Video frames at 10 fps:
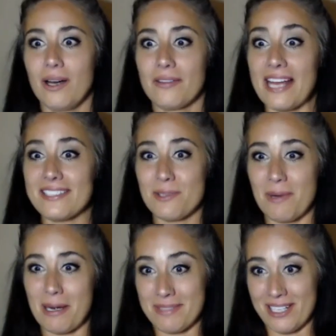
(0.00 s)
that's the
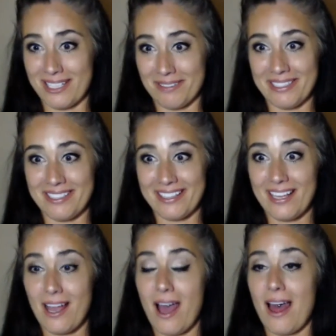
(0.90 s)
one I'm starting with.
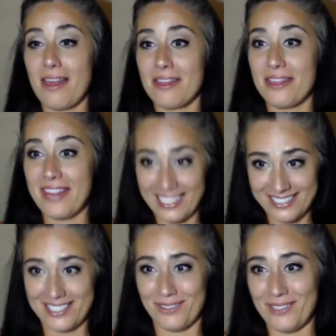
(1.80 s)

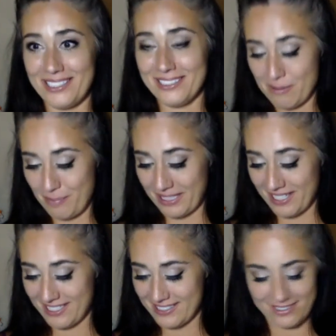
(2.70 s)
That's the one, because